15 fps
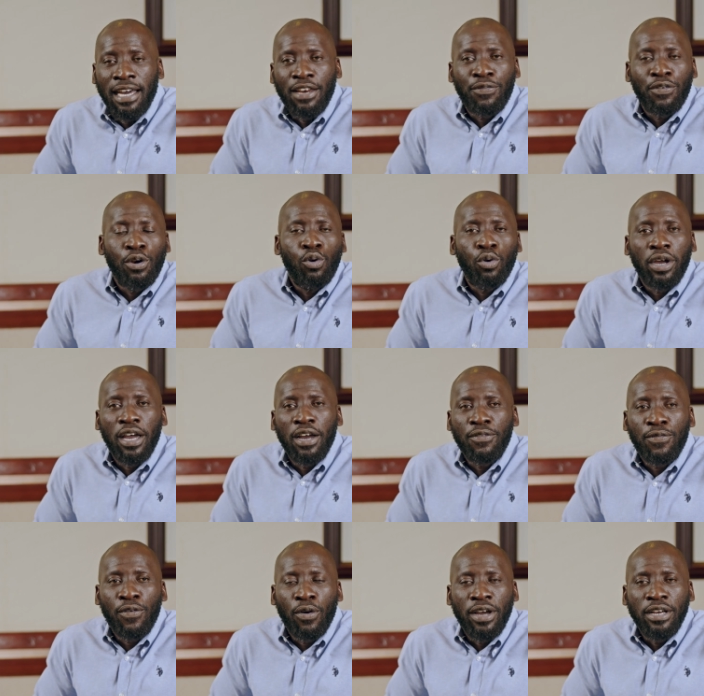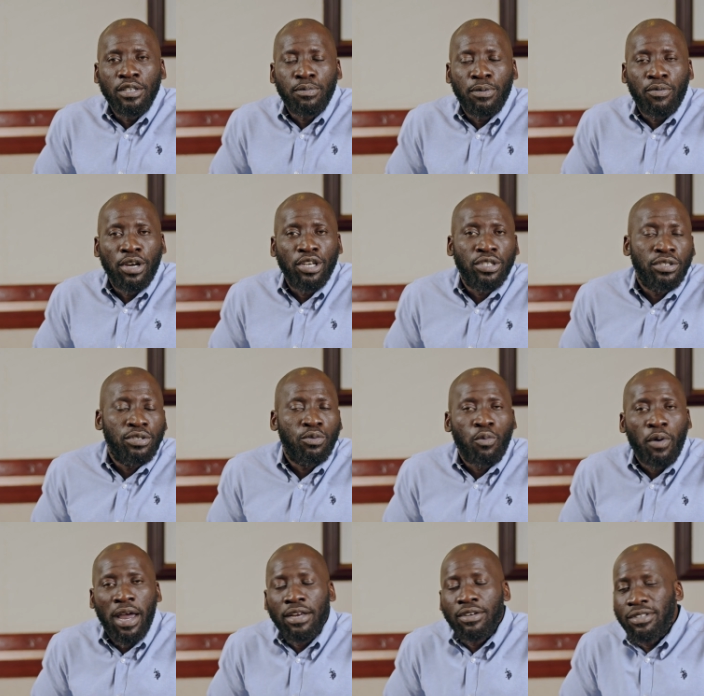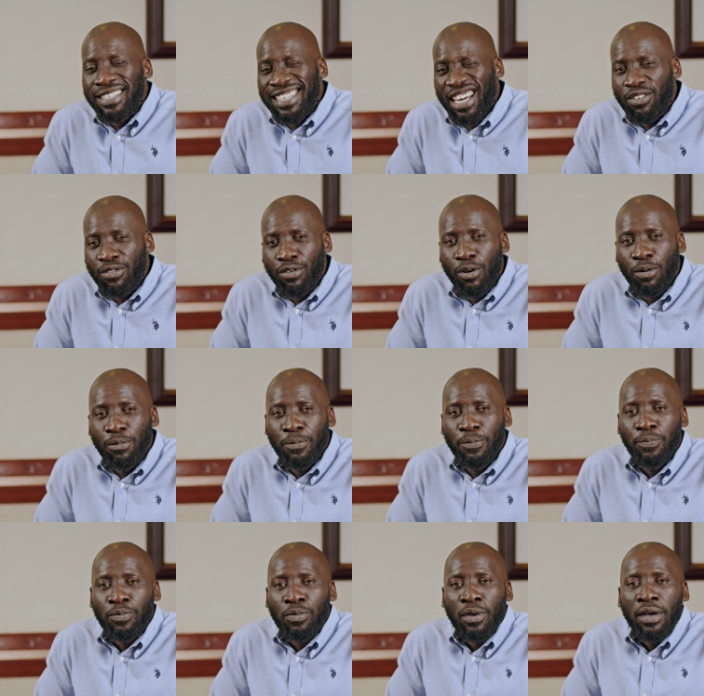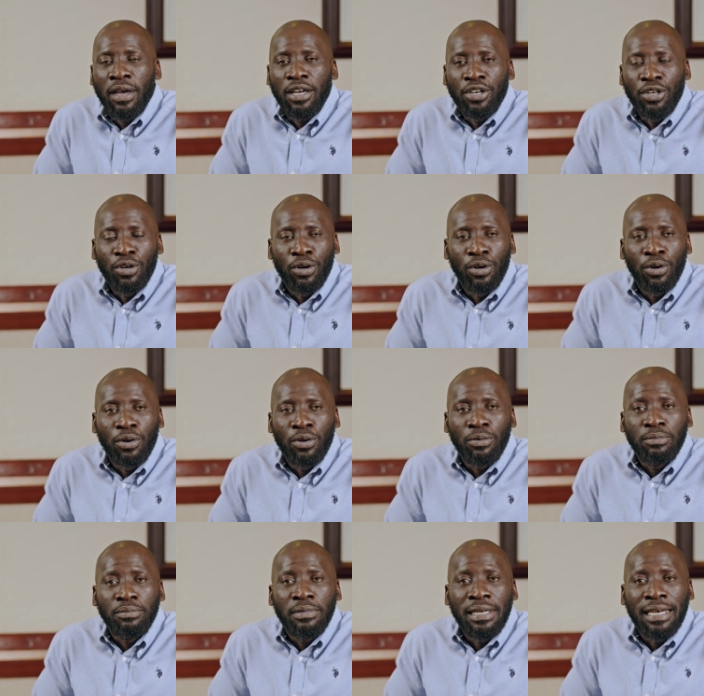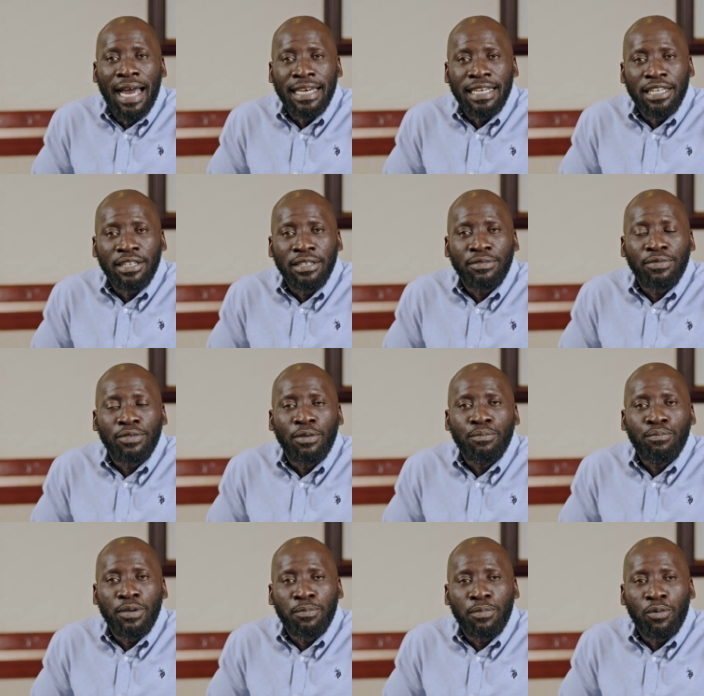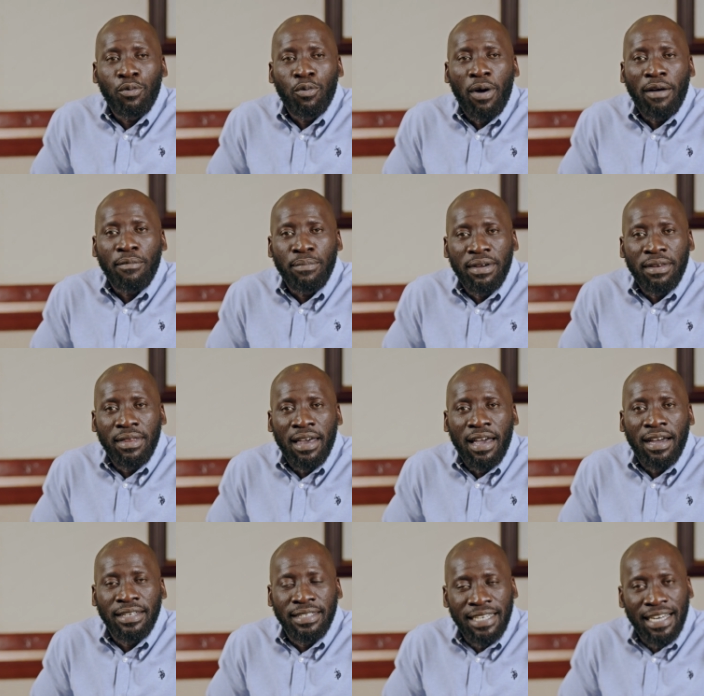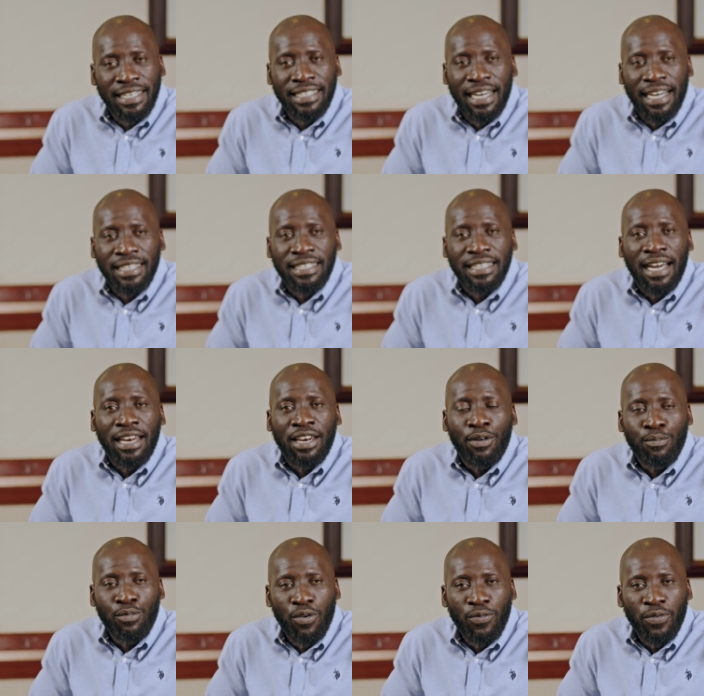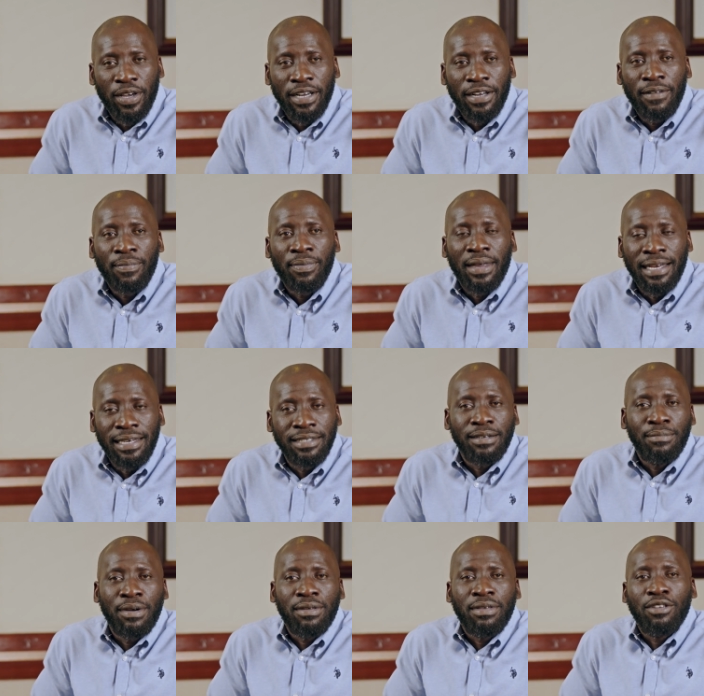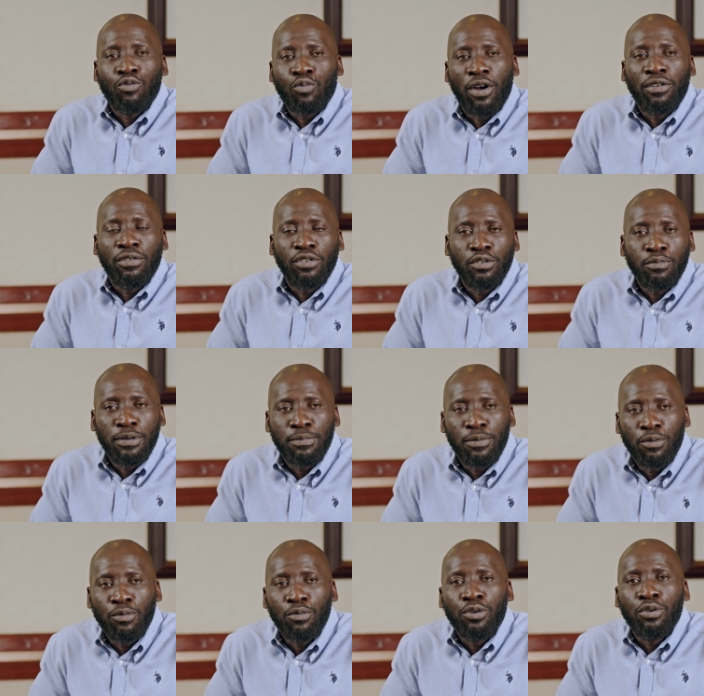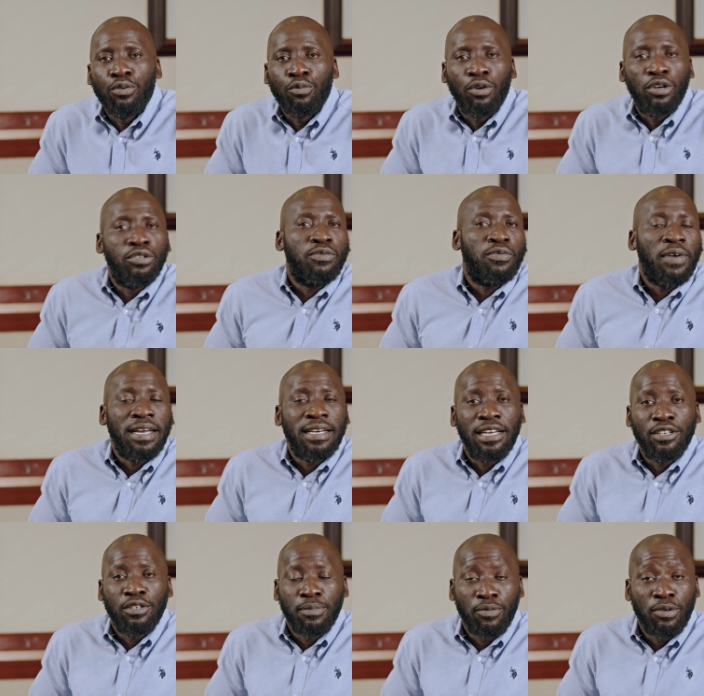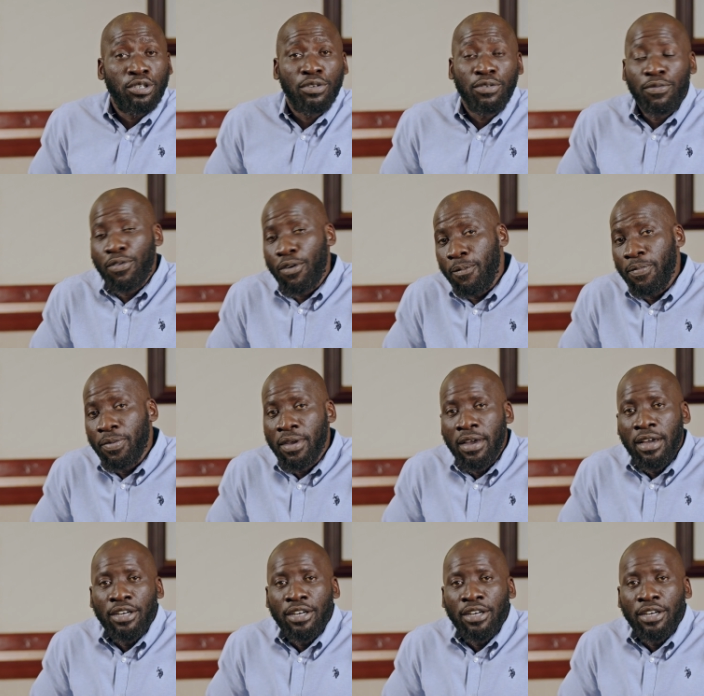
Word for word: And if you're looking for inspiration where to start from, you know, learning from people who have been there, done that, and are moving, Elizabeth is one of those people who you want to find the inspiration from